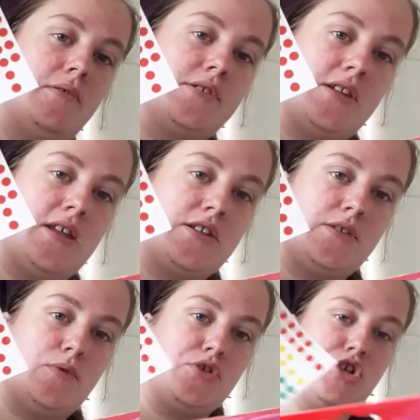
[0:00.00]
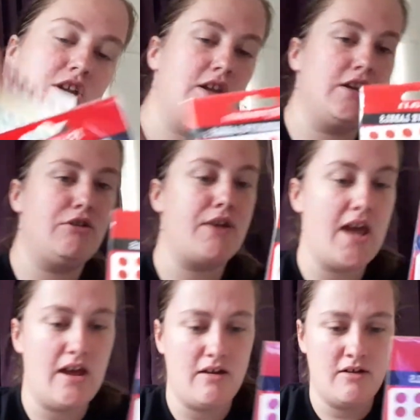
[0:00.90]
So that's the one sheet. And you
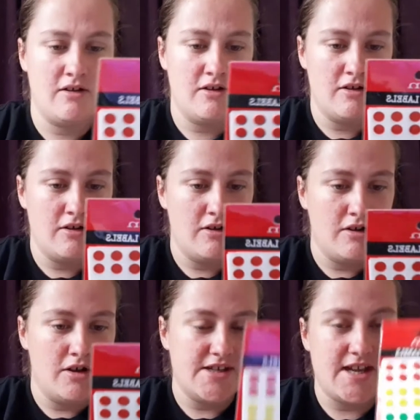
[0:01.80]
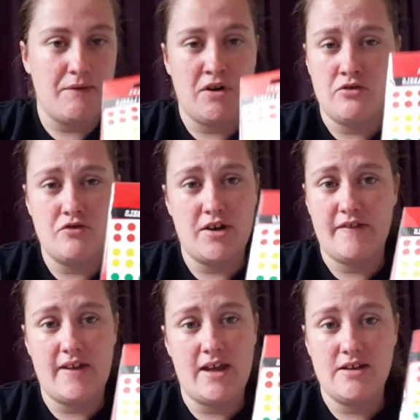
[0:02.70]
get 700
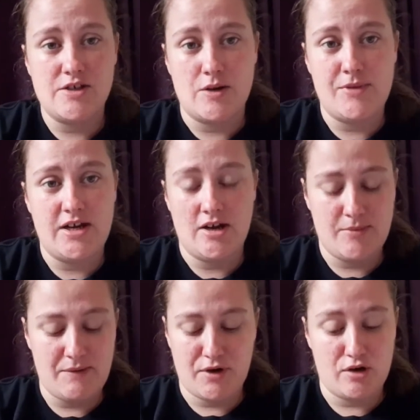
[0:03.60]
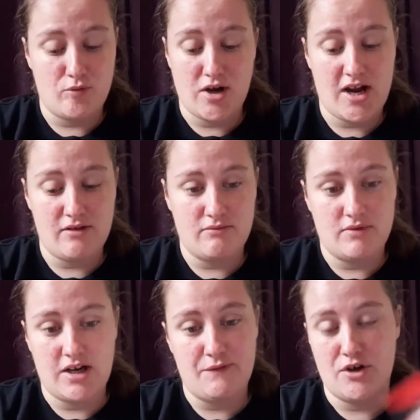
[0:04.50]
in there. So I mean, I'm never going to run out.
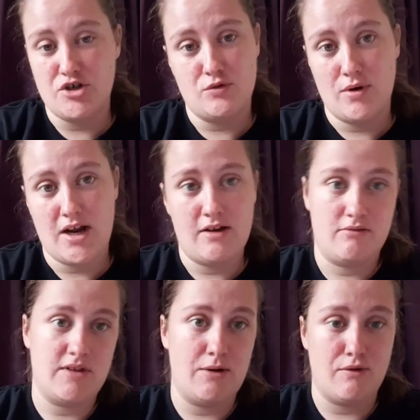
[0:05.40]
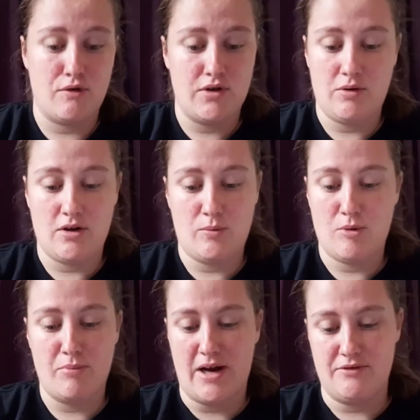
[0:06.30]
And if I do run out, they were only like
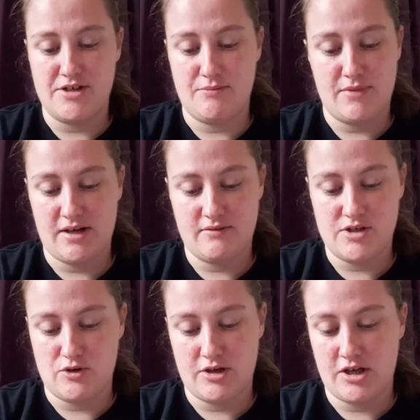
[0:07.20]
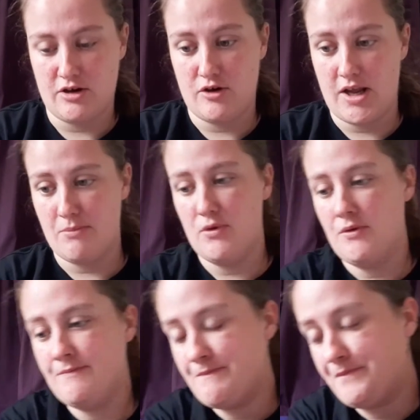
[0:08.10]
£1 something. So I can go and get more.